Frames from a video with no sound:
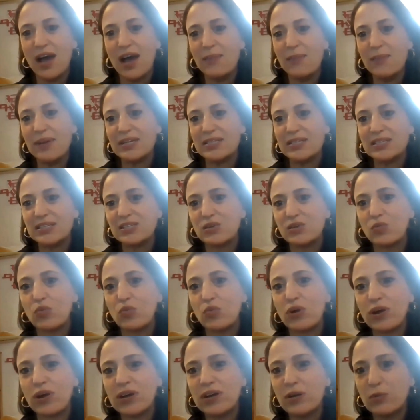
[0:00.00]
I mean,
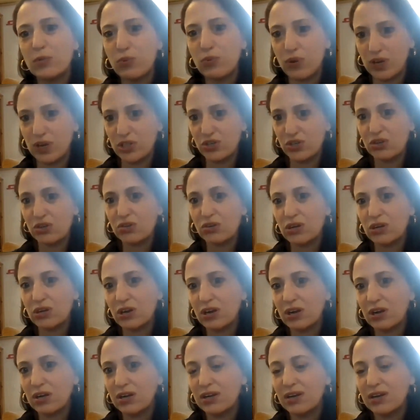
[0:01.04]
we're in a pressure
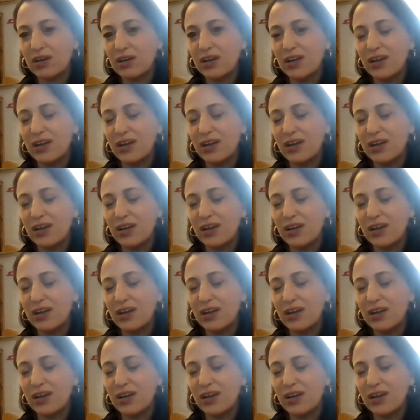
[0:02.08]
cooker,